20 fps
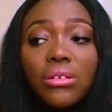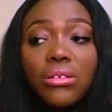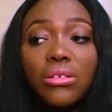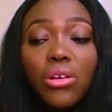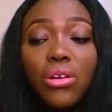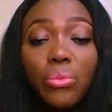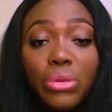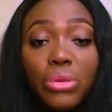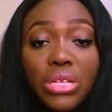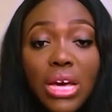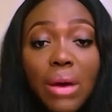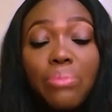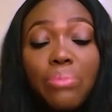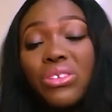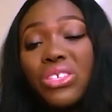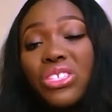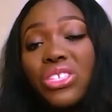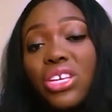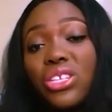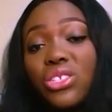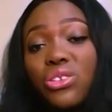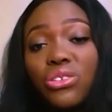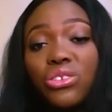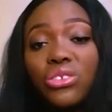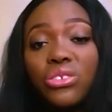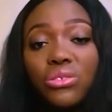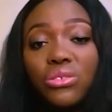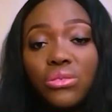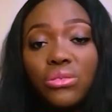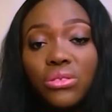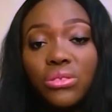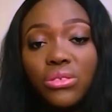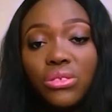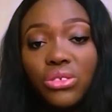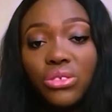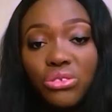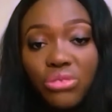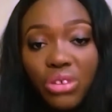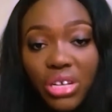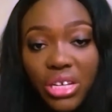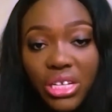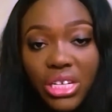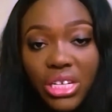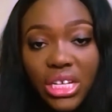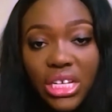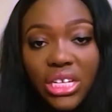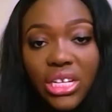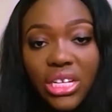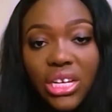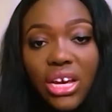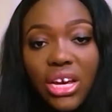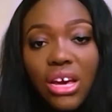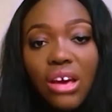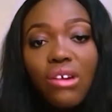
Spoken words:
computer appreciation training